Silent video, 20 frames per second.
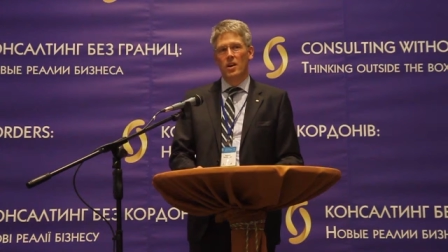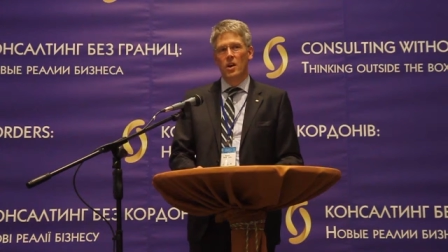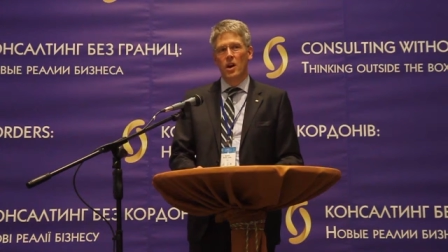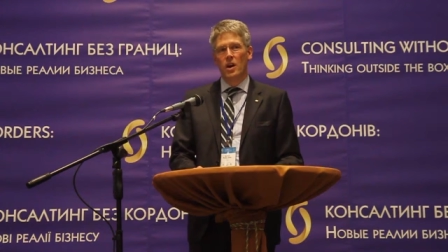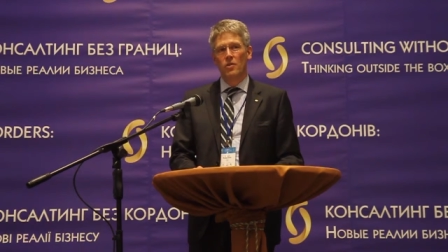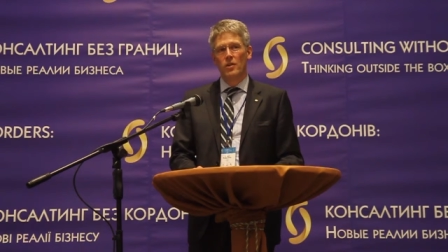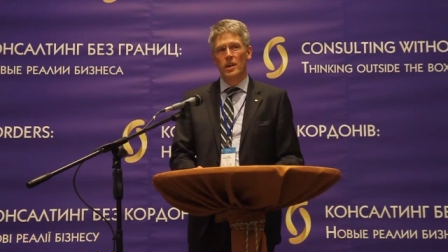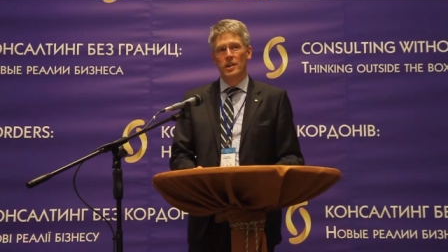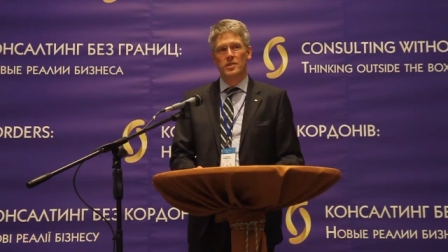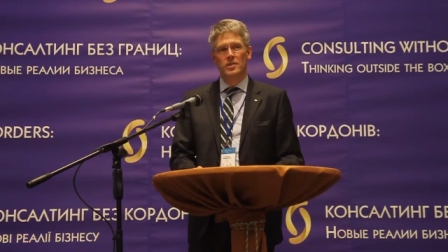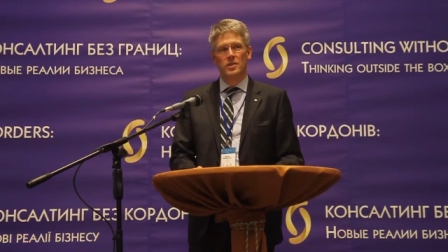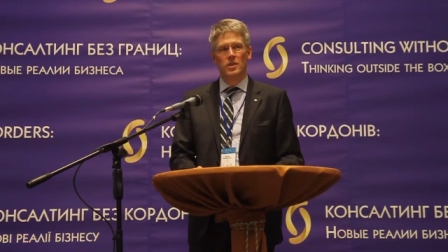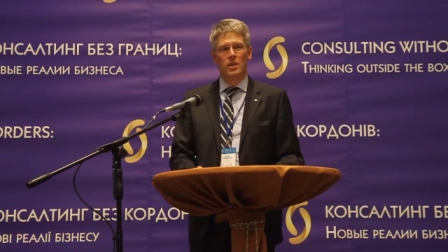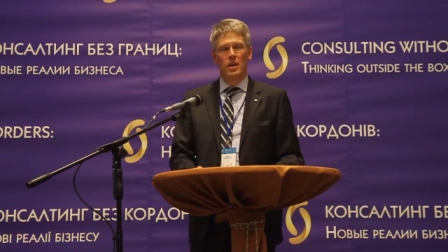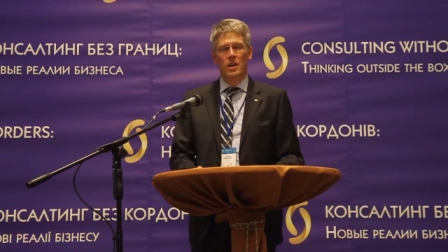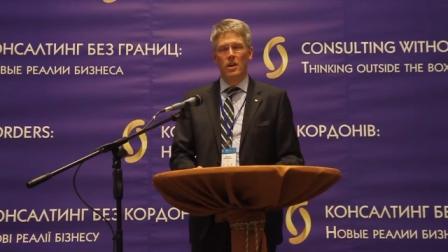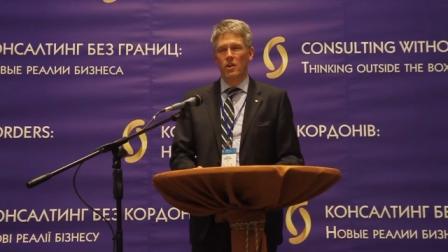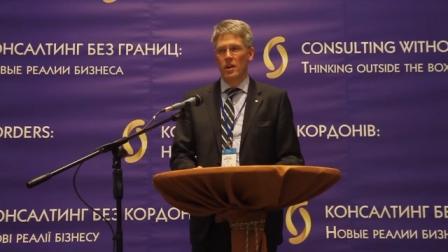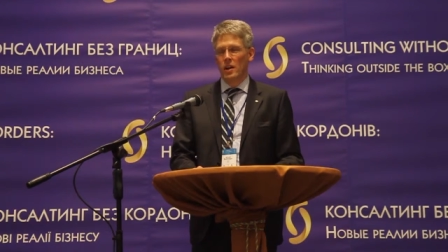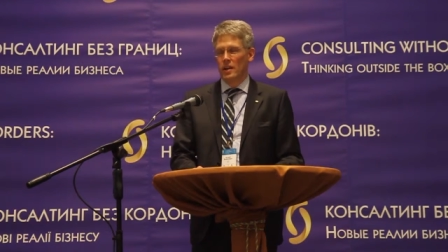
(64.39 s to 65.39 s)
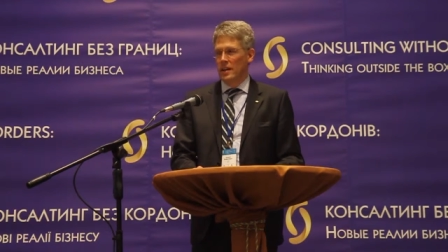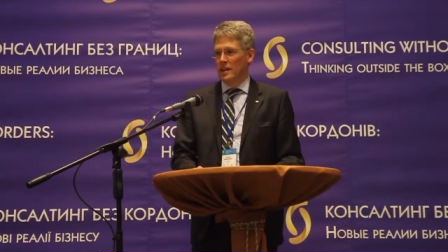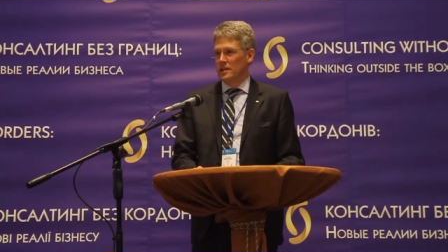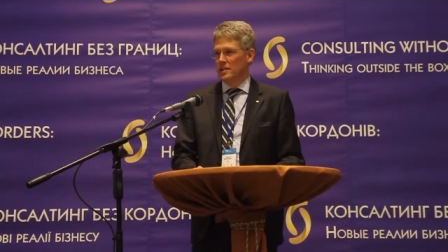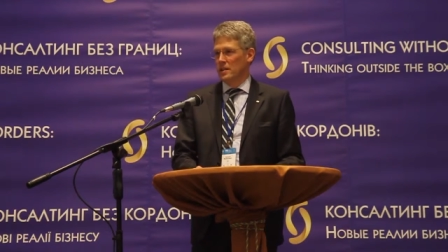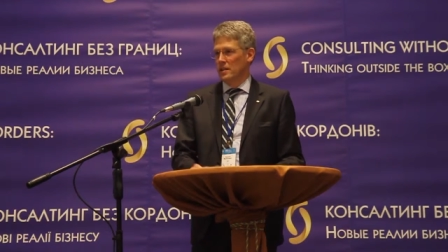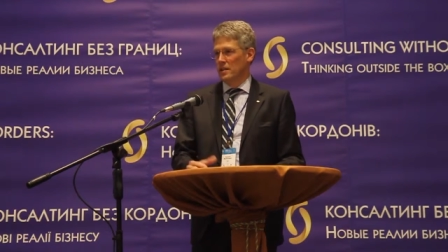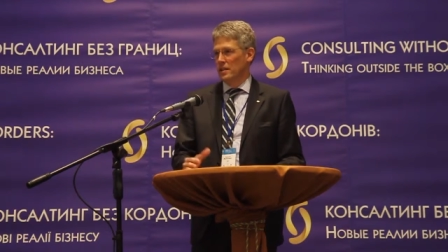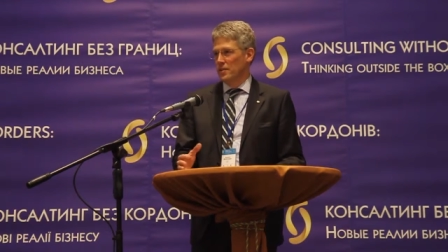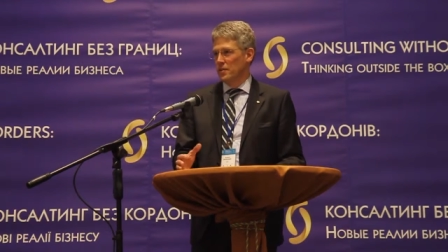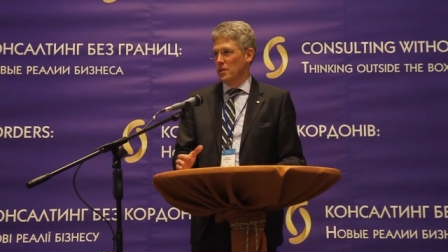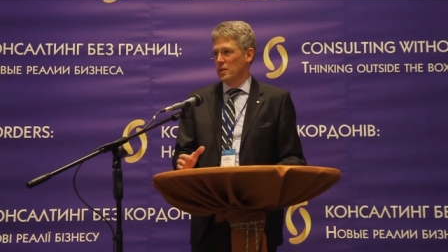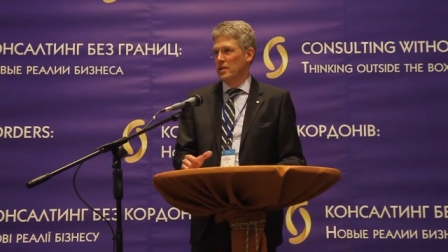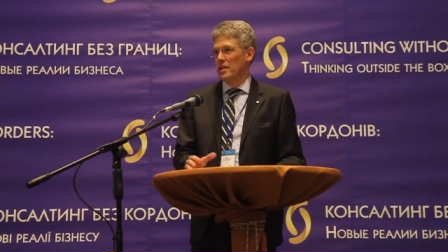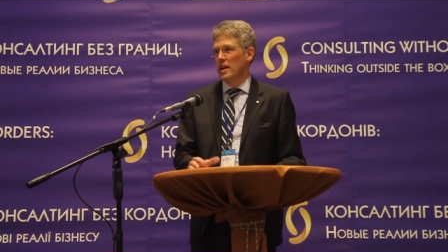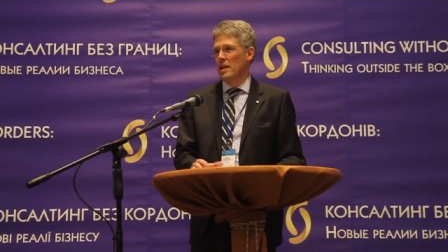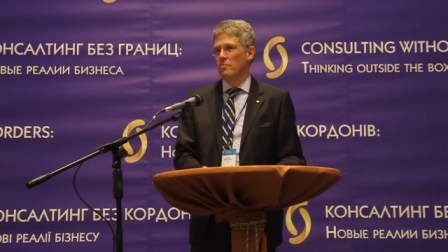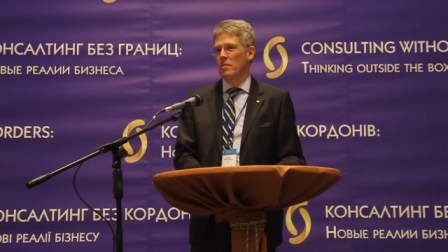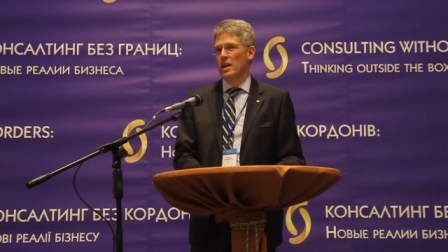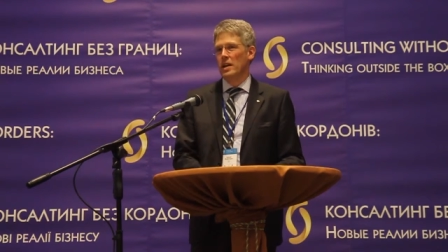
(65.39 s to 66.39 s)
Congress you are organizing the third
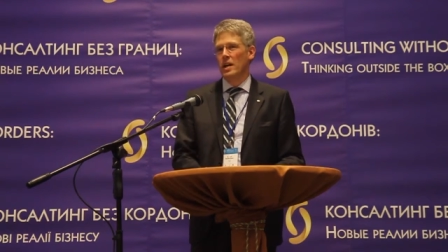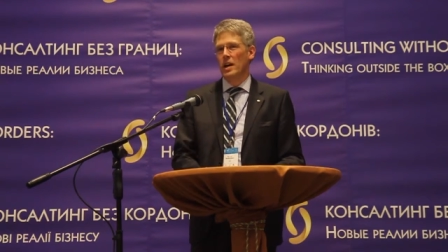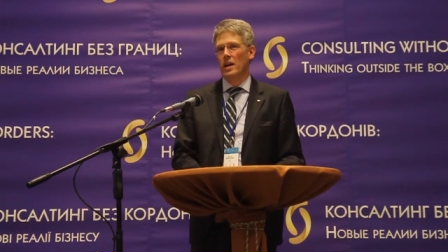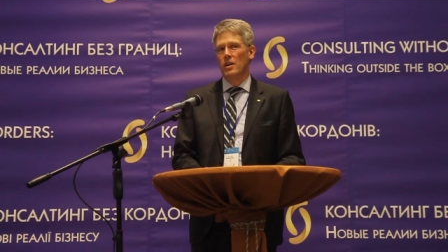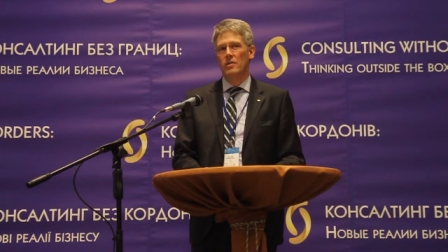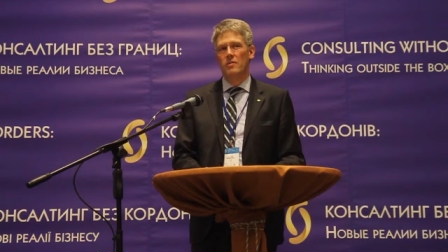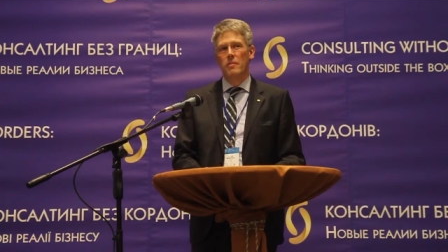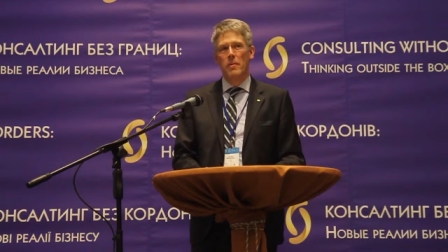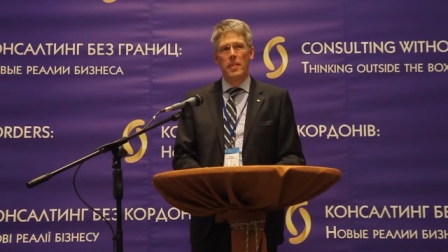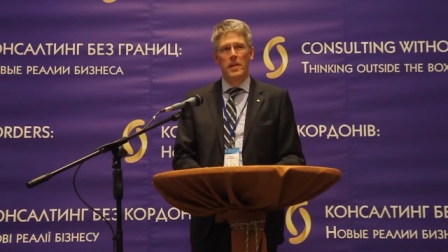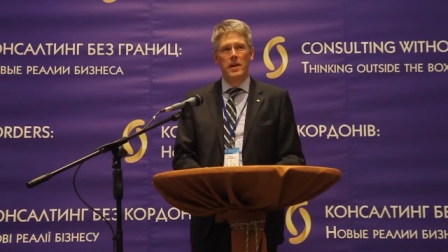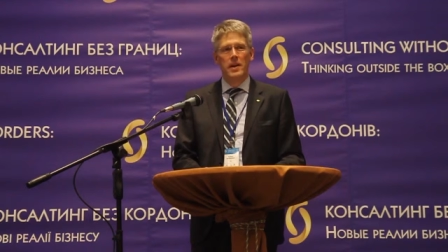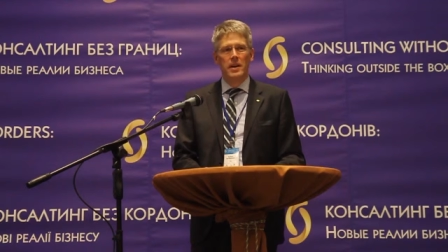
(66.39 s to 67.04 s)
time by now.